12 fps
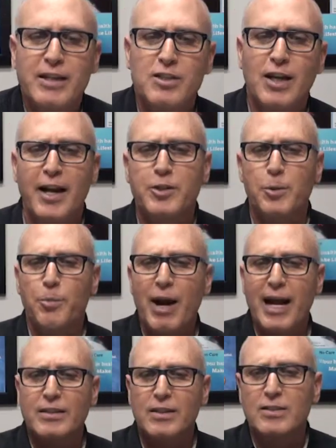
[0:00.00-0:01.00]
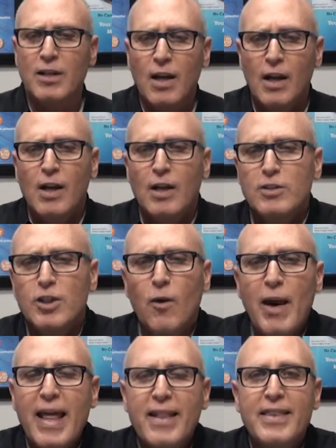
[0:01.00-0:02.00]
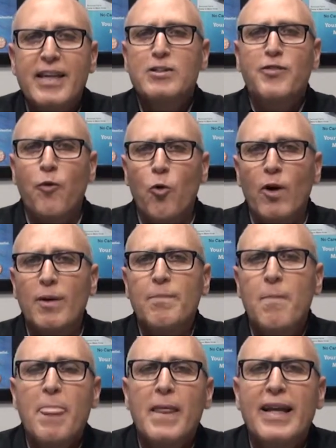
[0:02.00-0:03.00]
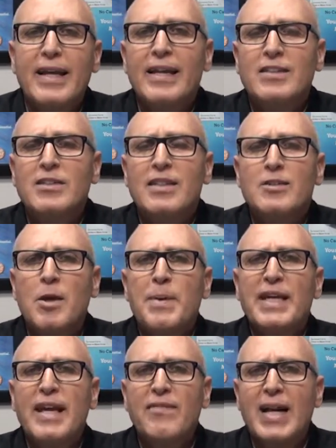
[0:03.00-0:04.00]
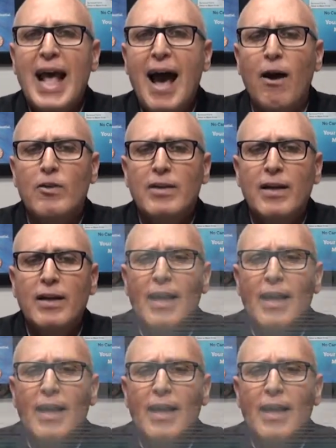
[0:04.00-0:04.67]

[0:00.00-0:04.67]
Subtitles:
inside your practice. So this form is to be given out